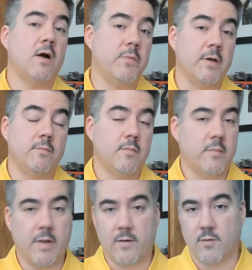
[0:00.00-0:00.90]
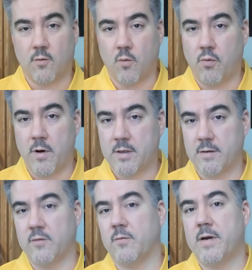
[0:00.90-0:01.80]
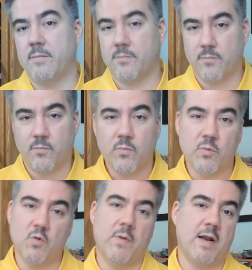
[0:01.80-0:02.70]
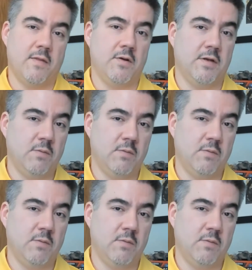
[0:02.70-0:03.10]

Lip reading: a bit. That's the whole point to this, right? do better than you did